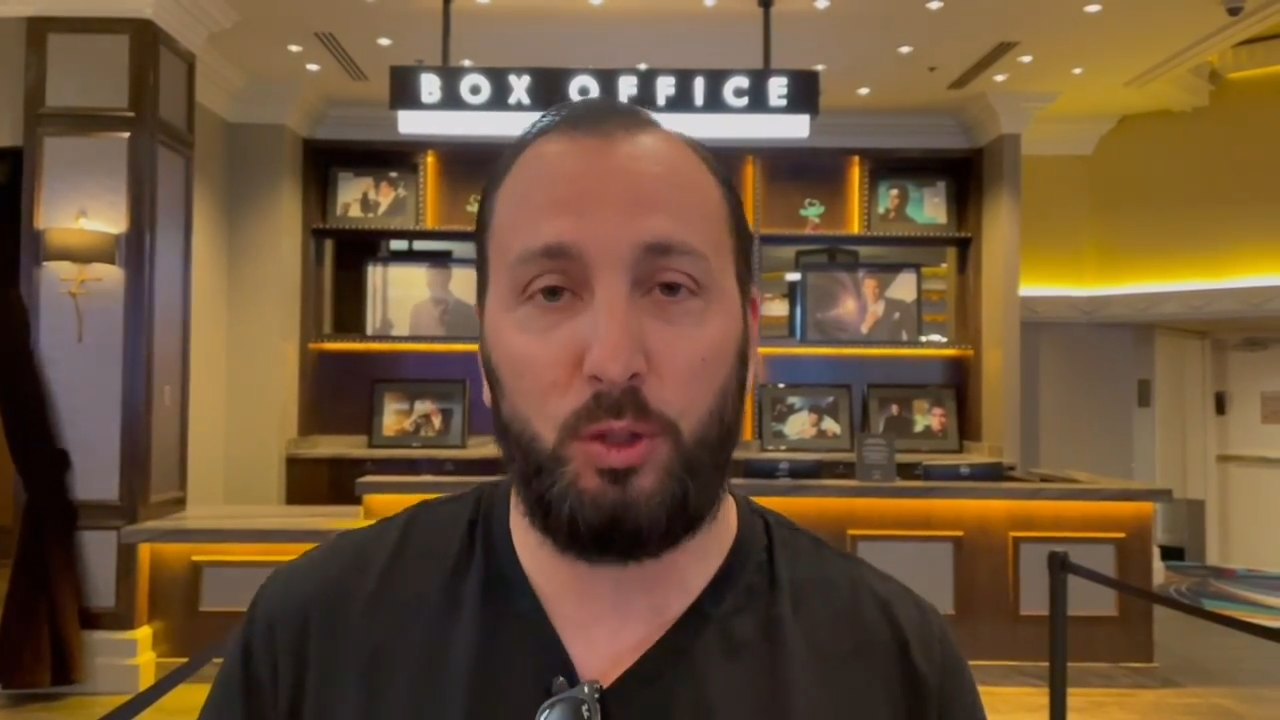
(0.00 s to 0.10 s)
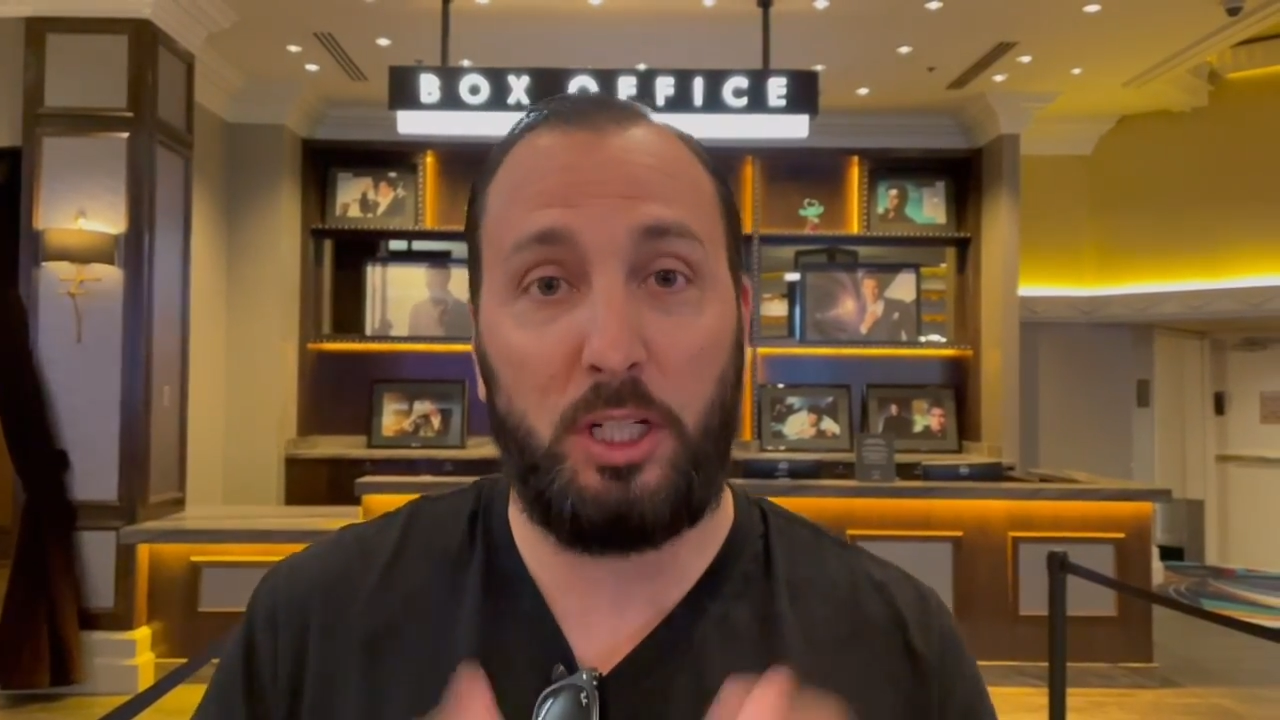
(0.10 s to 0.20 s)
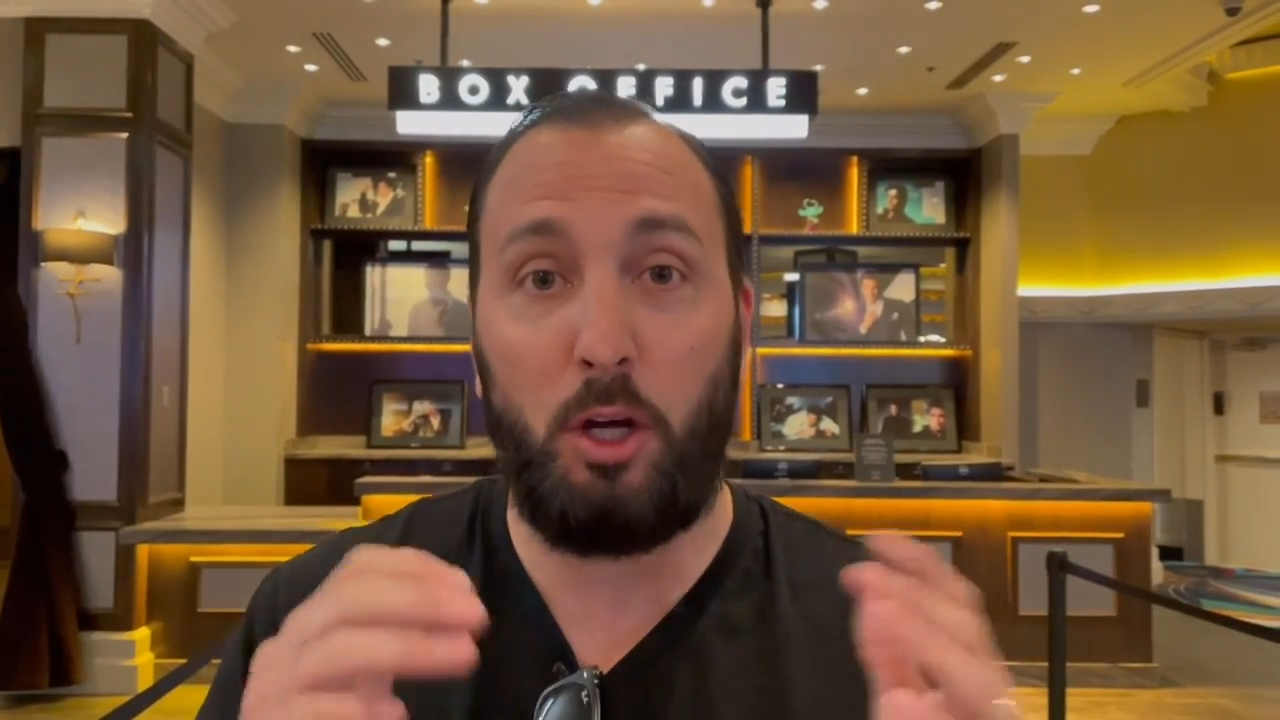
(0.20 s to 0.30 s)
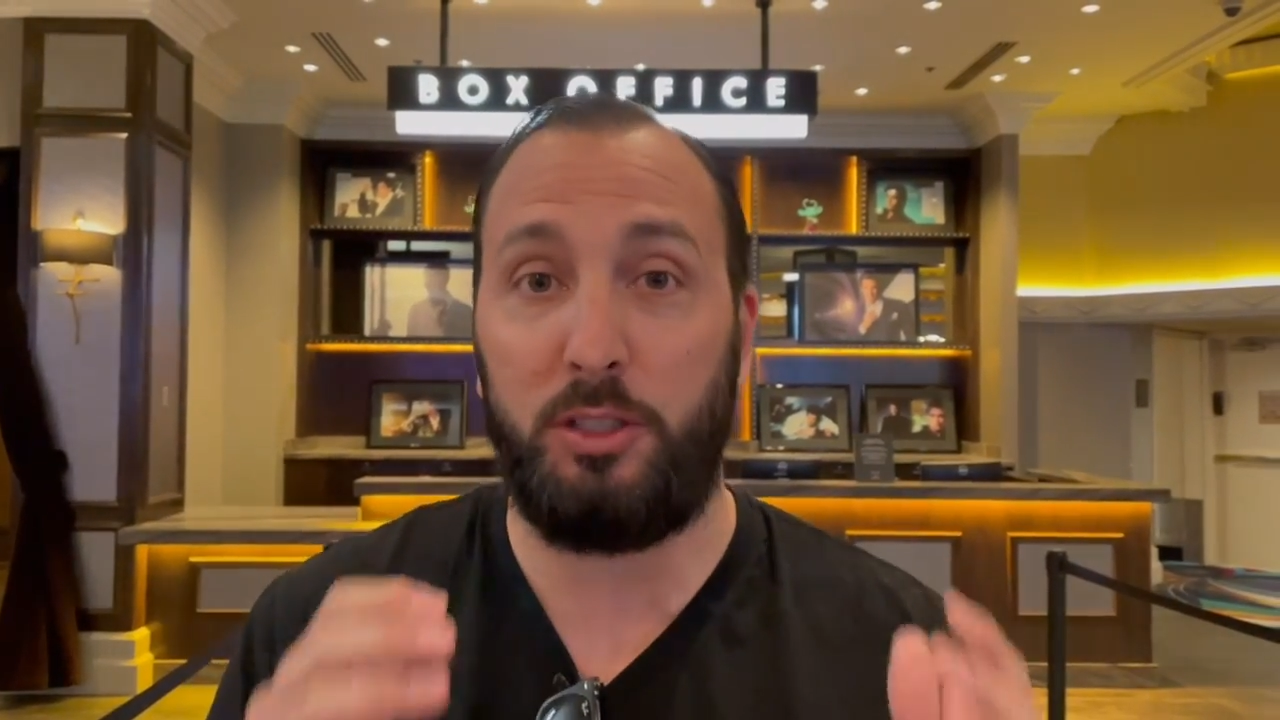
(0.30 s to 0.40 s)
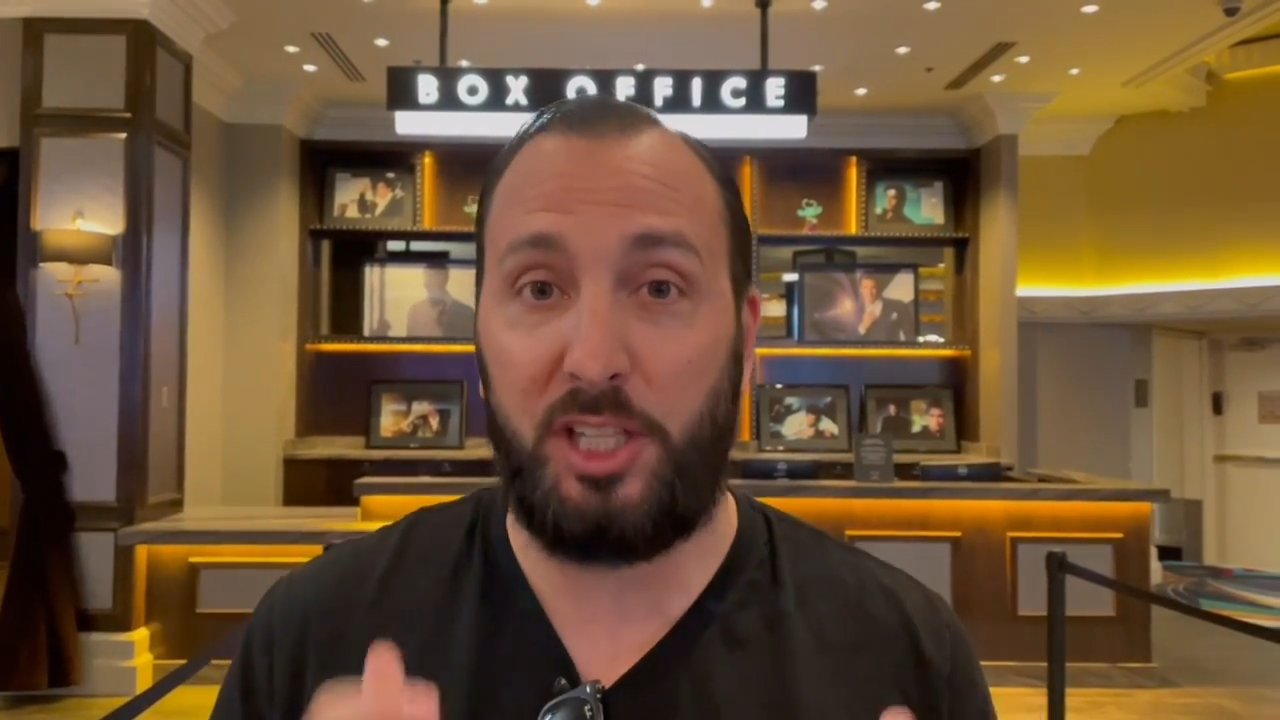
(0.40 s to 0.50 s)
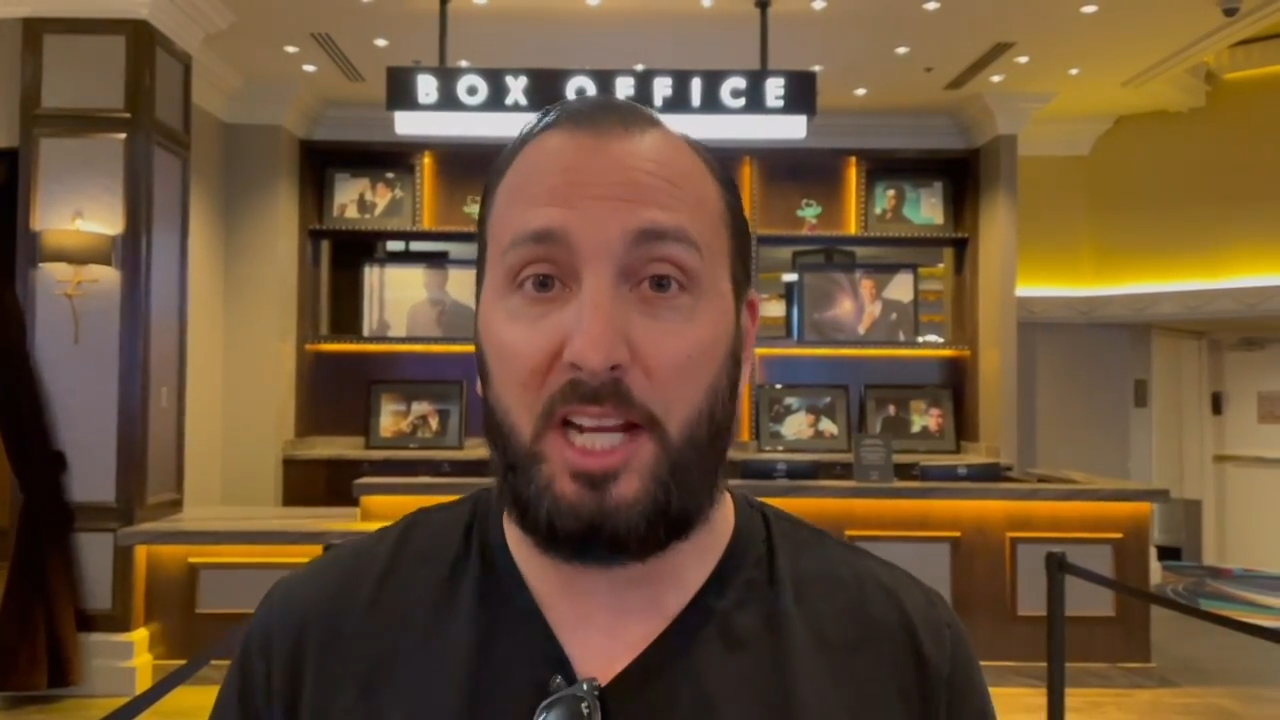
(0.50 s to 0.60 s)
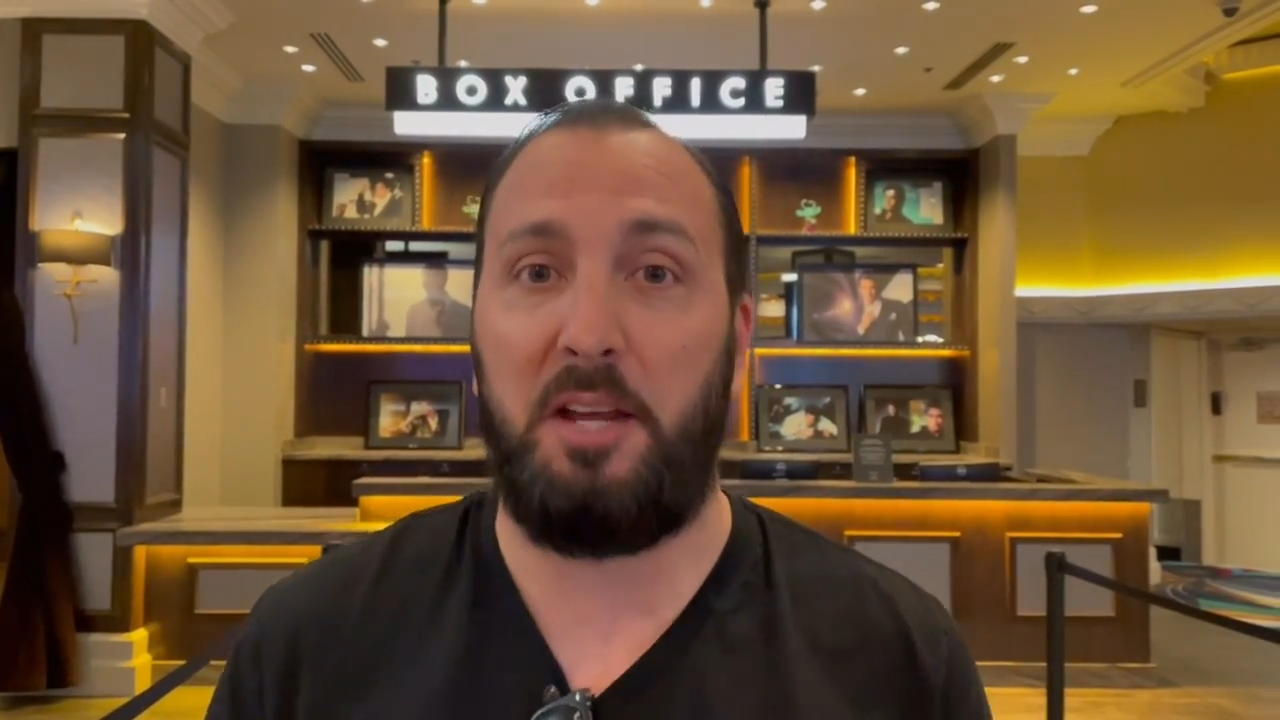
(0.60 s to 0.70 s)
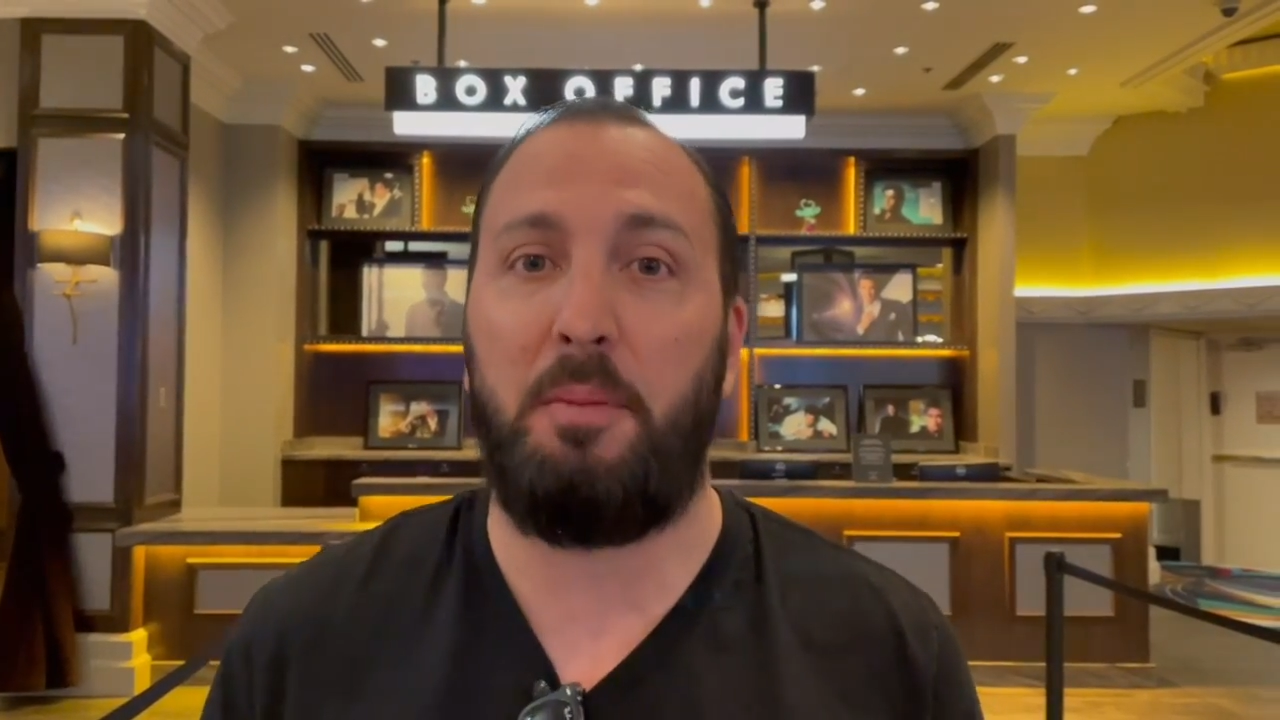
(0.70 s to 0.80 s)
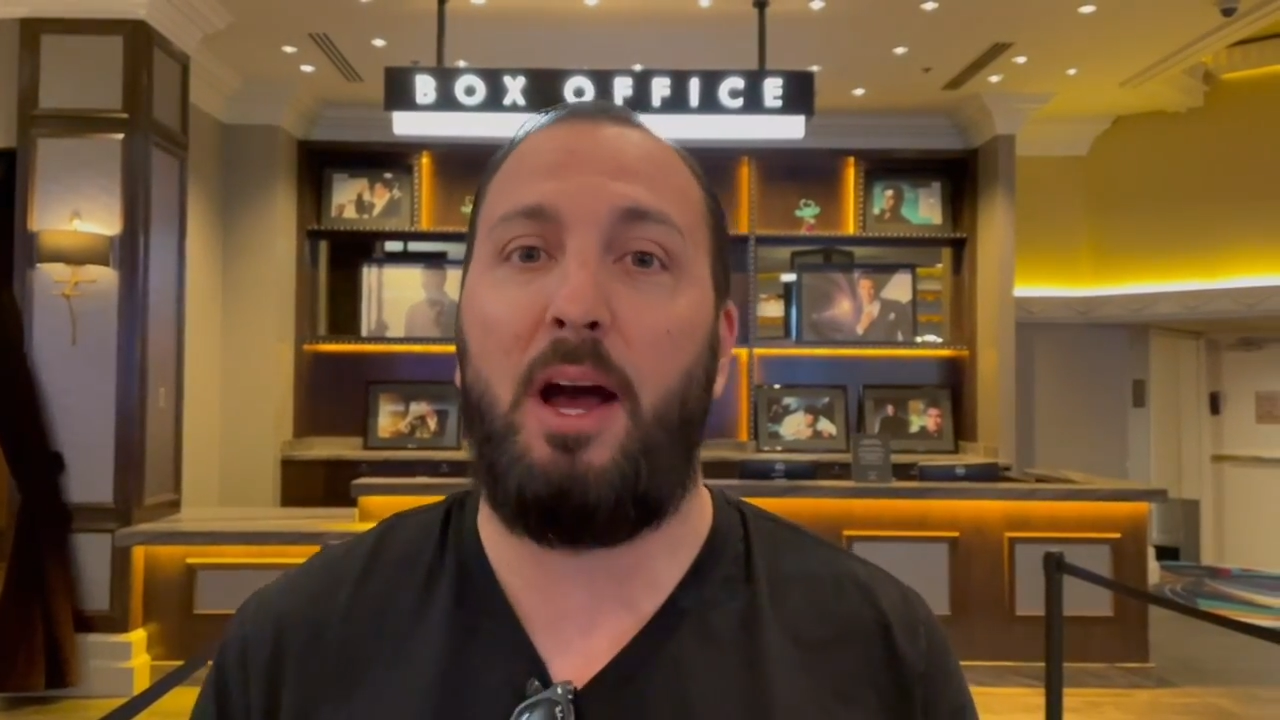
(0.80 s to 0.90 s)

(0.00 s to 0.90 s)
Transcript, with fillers: to go check him